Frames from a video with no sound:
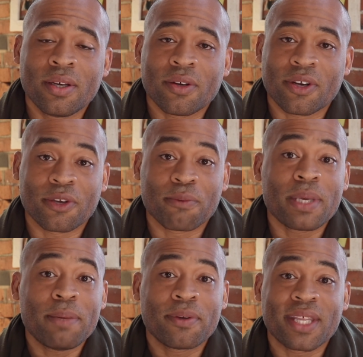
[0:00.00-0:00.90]
Or are there
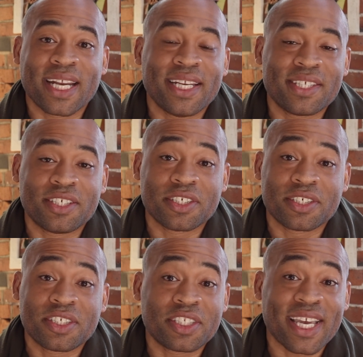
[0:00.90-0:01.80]
people that I need to
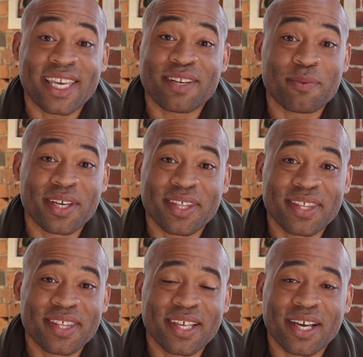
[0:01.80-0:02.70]
just check in with
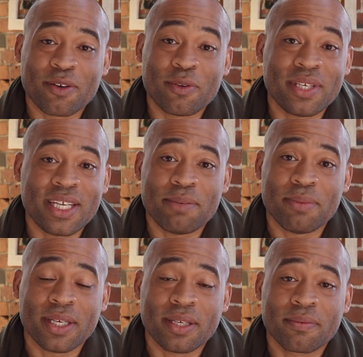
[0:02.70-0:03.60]
who need
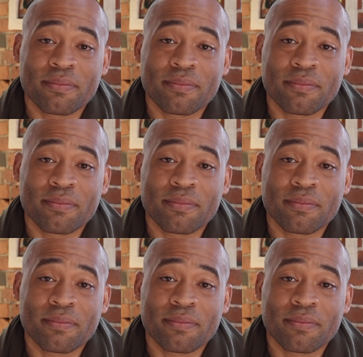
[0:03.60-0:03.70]
me?